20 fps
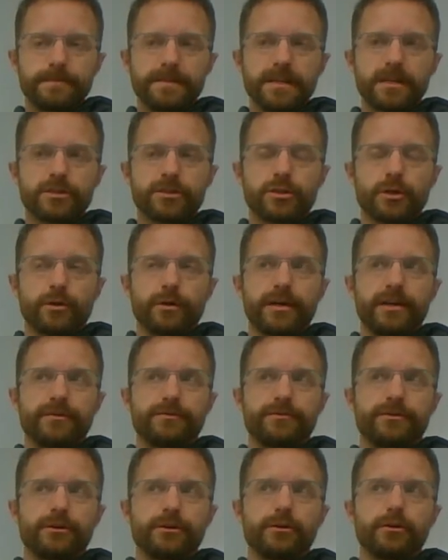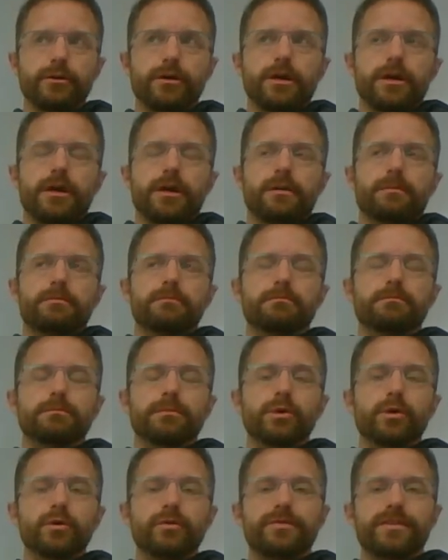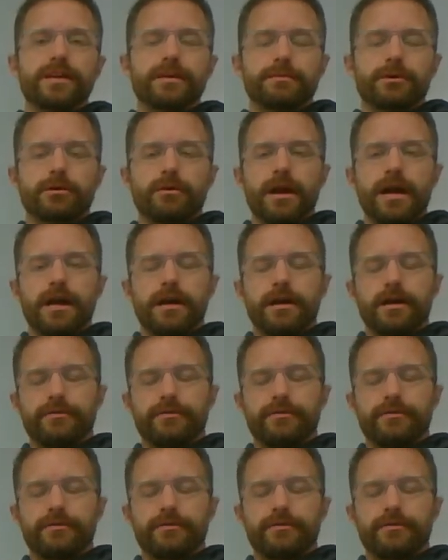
So if you move them around,